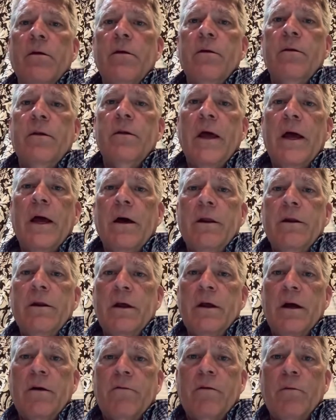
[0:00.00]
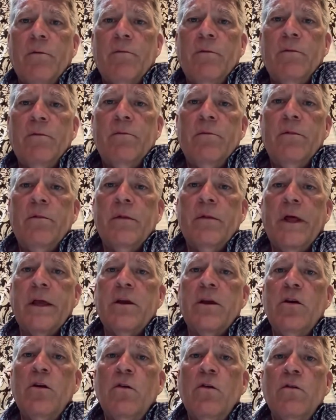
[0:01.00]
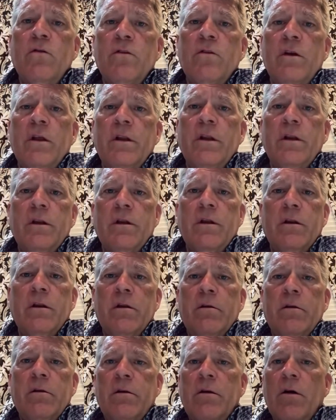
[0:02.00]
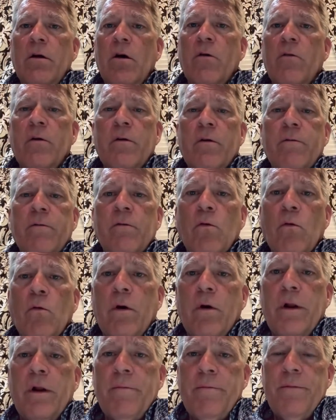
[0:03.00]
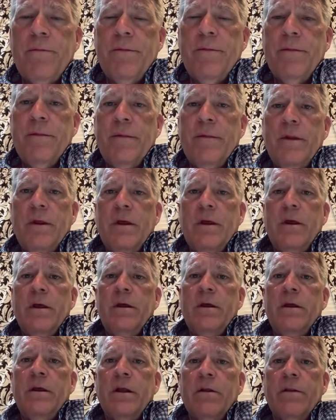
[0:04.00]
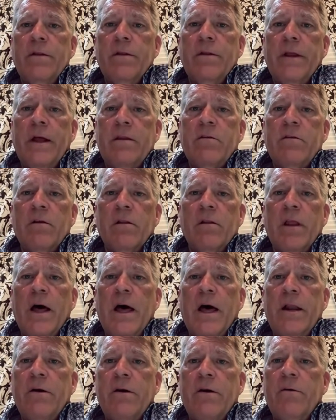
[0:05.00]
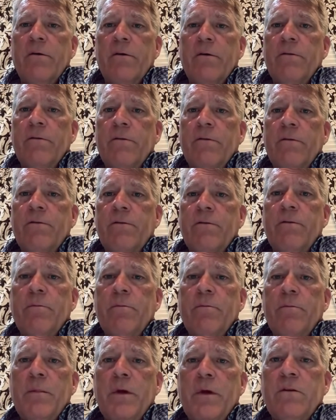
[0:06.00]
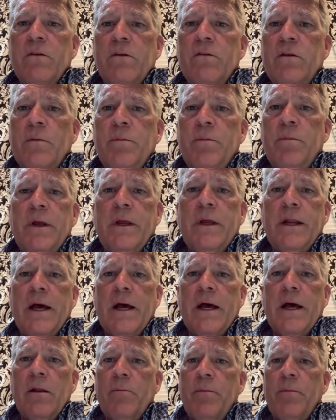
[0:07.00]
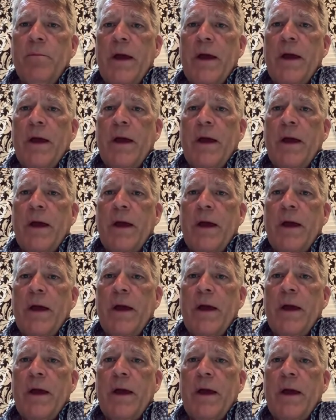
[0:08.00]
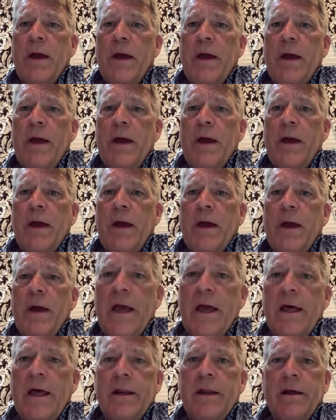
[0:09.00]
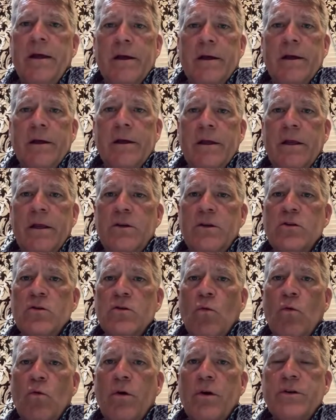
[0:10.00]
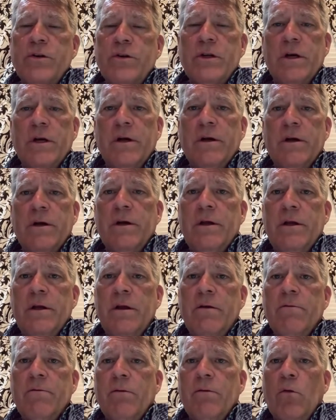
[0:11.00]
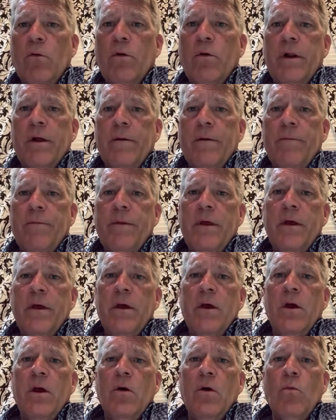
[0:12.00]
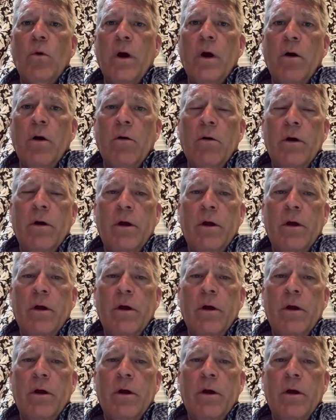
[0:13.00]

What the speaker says: down from like Houston over to Florida. You know, that's a lot of Mississippi and Alabama and Louisiana and Georgia and Florida. Well,